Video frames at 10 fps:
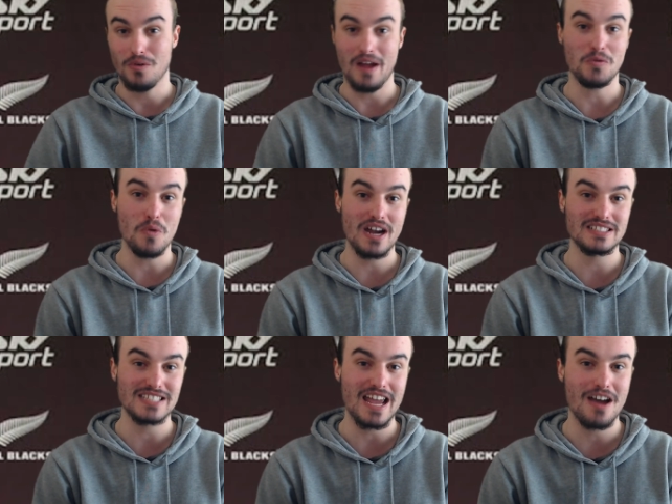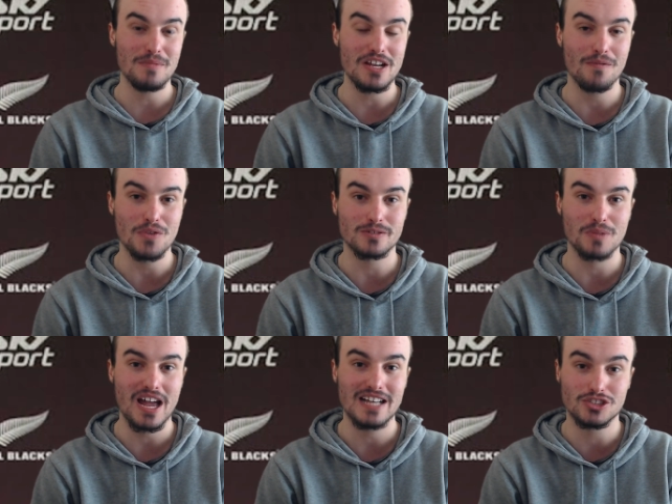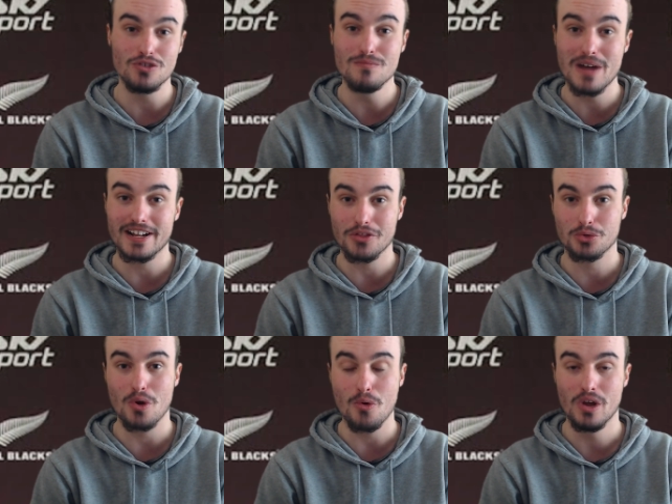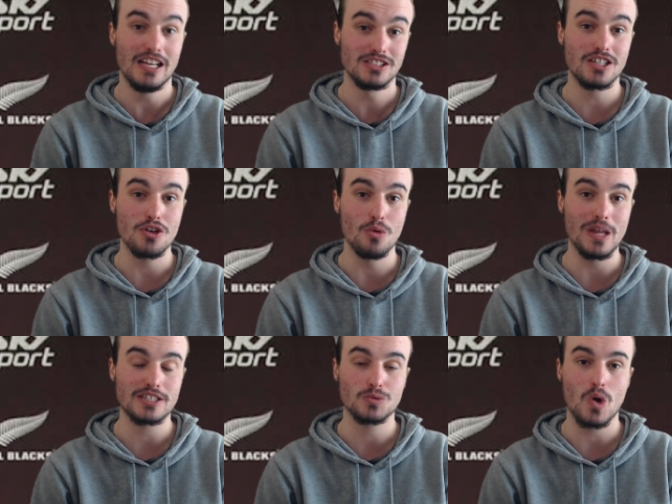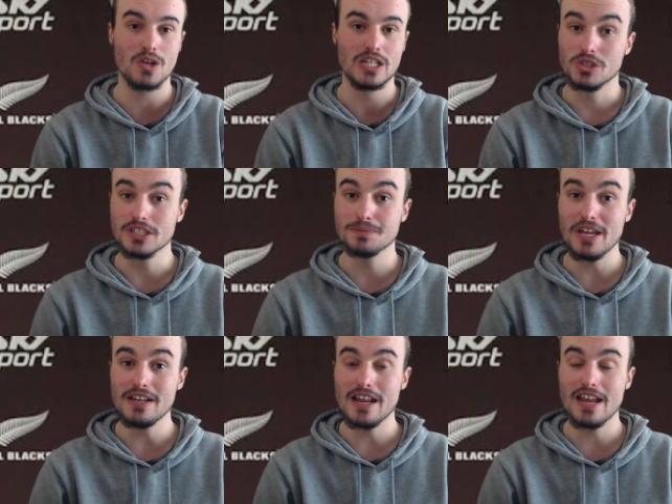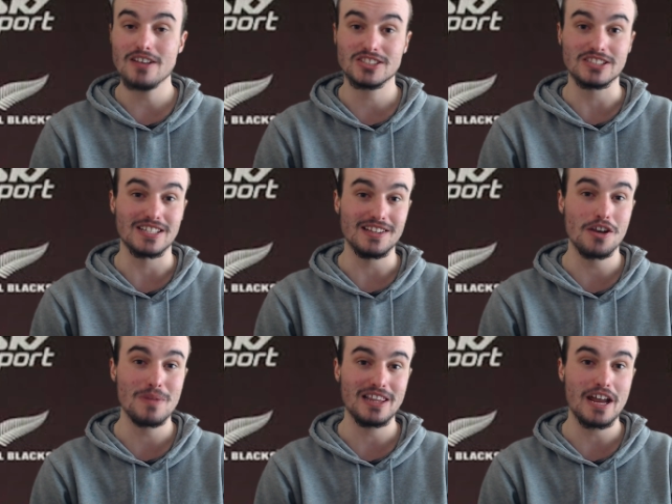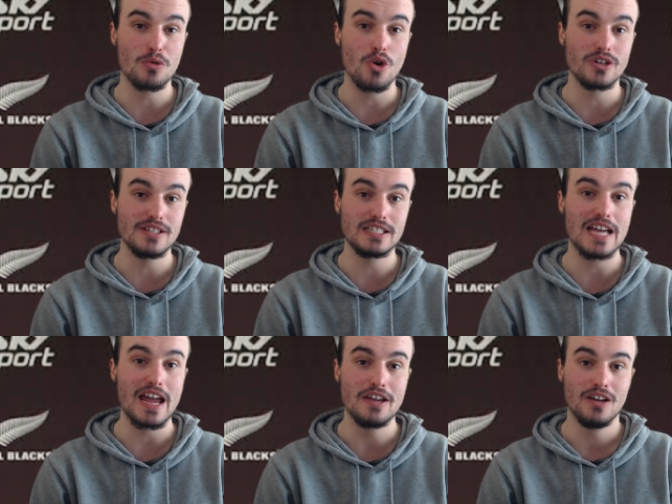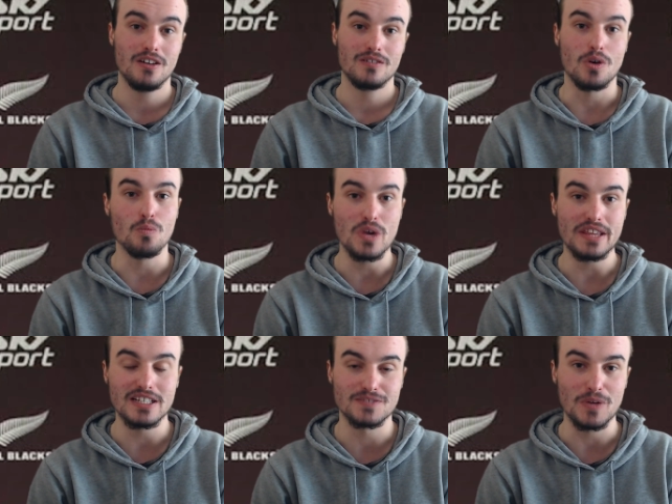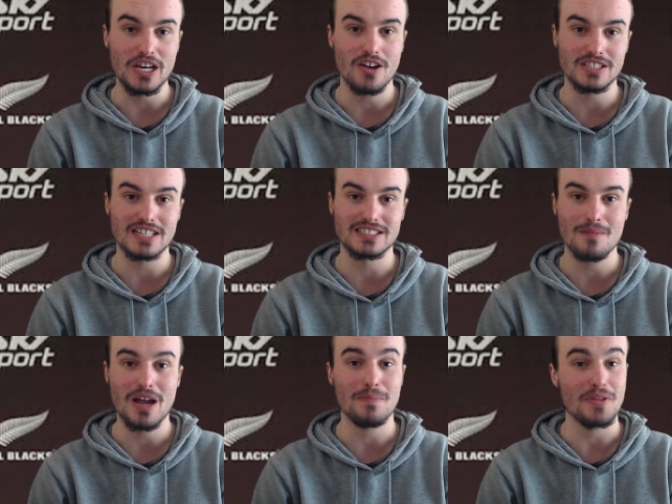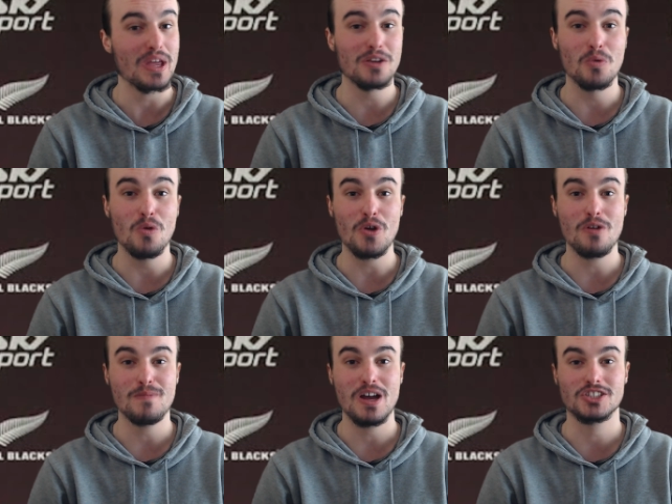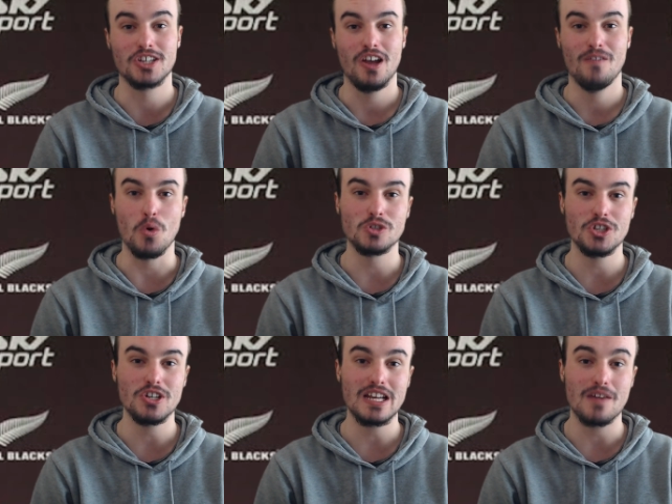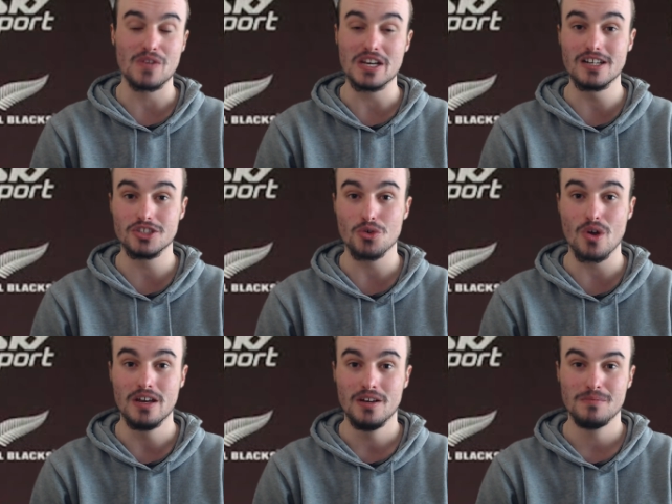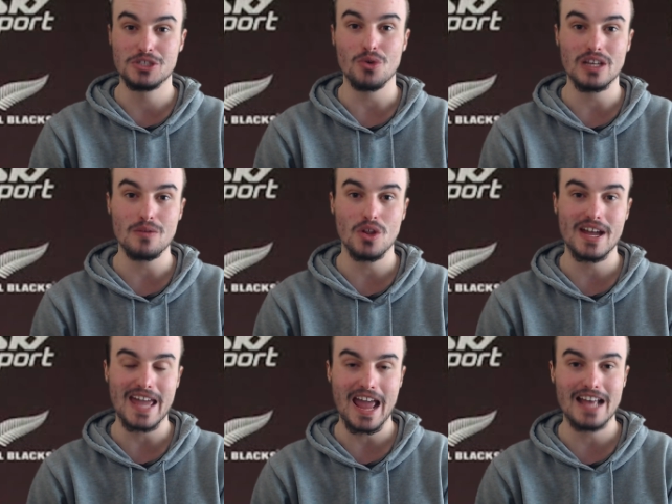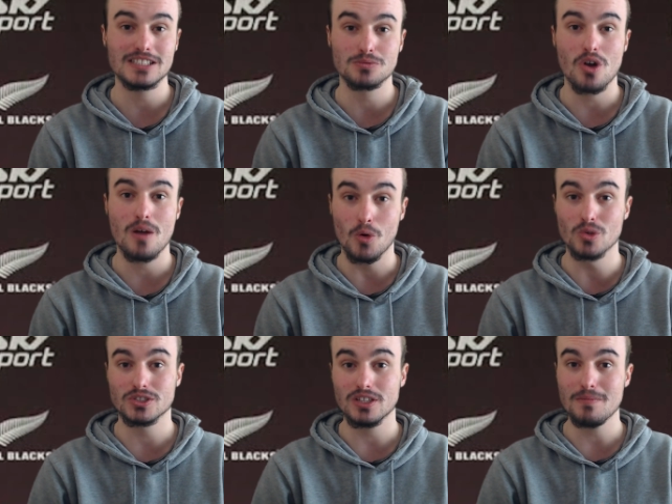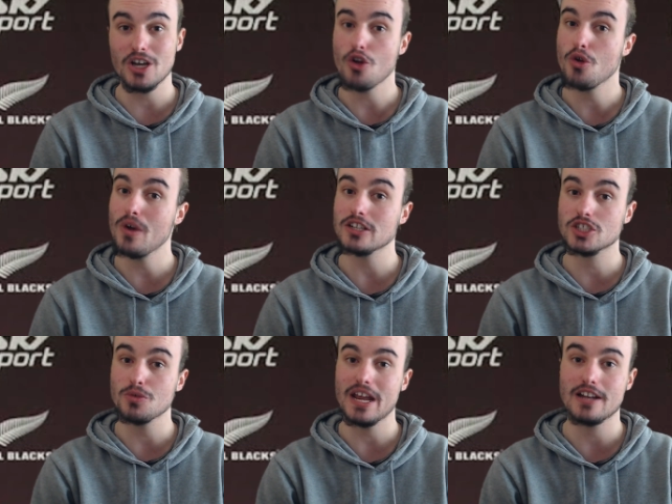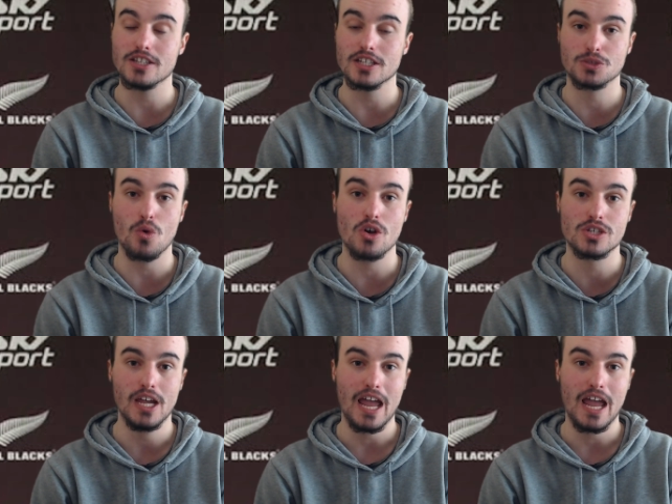We have to wait and see how many of those players do make it through into the All Blacks squad, which is being announced just a little bit later on in the day from when this video does come out. But thank you all very much for tuning in. If you did enjoy, be sure to leave a like and subscribe. Also, let me know who else you would add to the squad